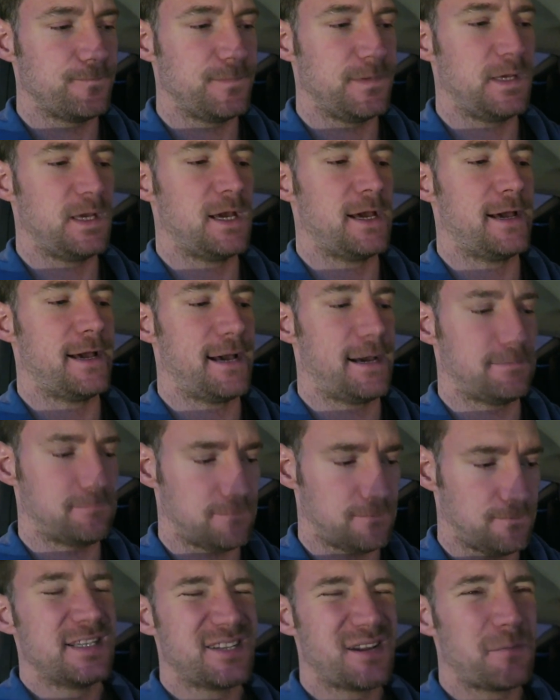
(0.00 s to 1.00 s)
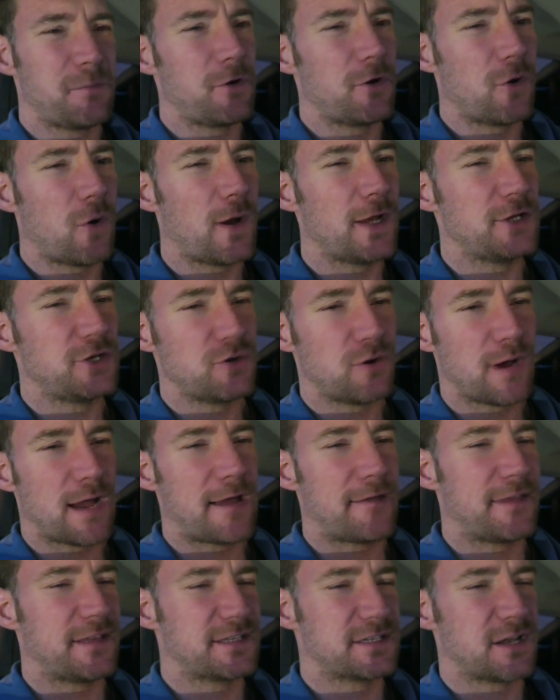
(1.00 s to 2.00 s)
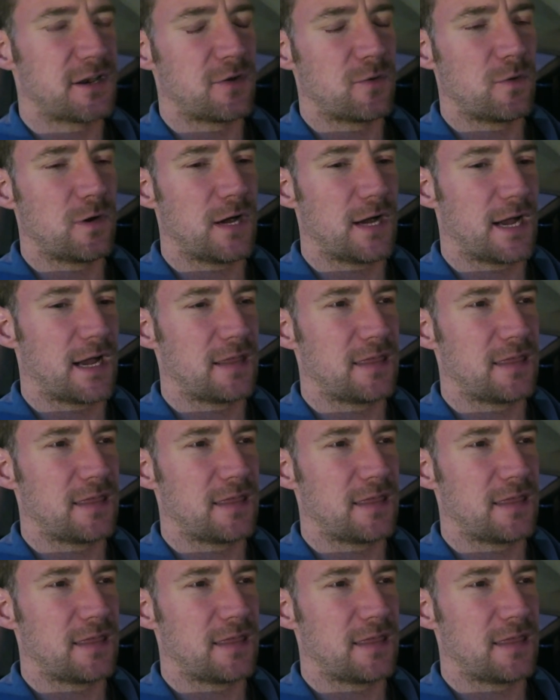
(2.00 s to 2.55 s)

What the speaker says: Yeah. So I'm not quite sure how that's going to work.